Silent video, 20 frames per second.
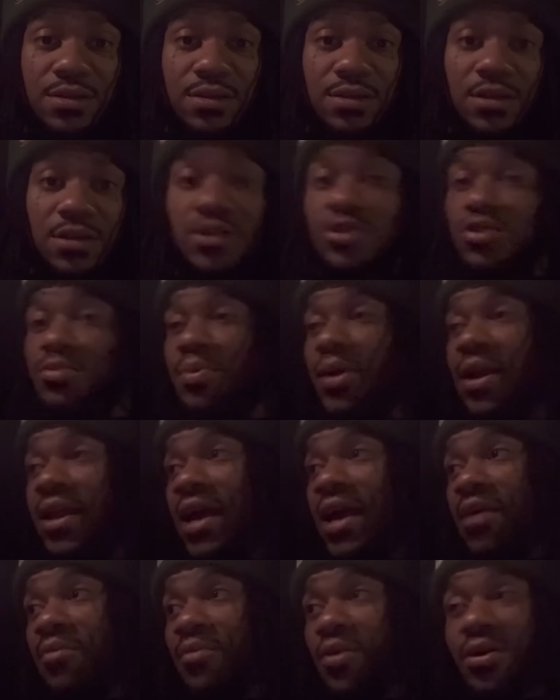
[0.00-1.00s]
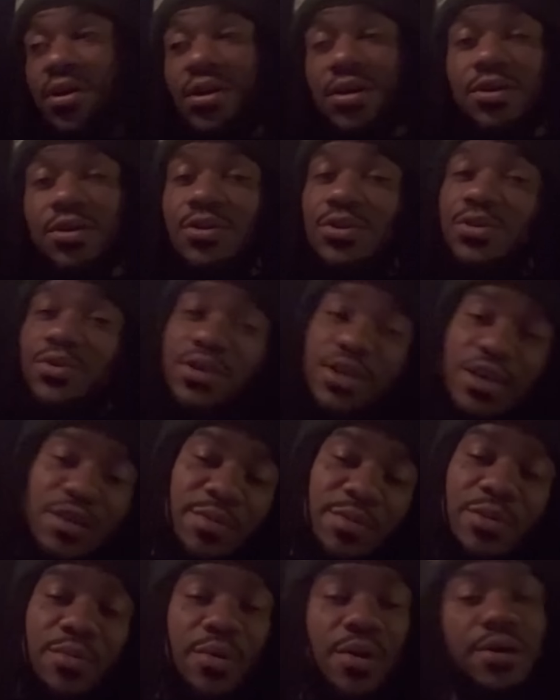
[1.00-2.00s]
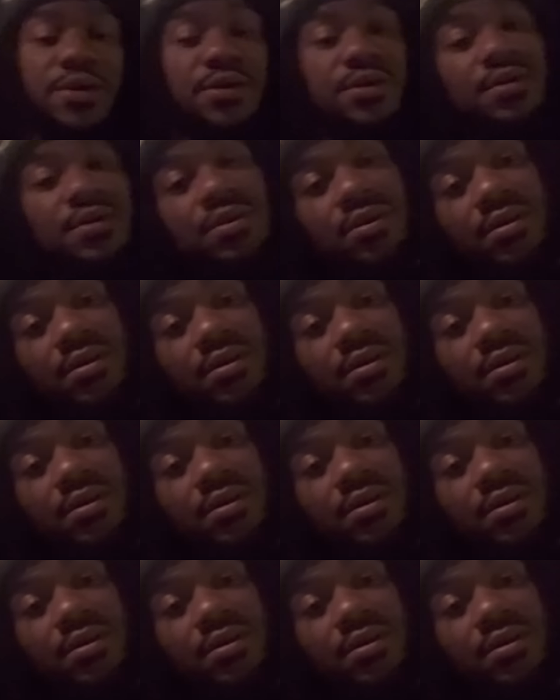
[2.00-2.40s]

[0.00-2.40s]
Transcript: Because you probably ain't working, or you could have been working.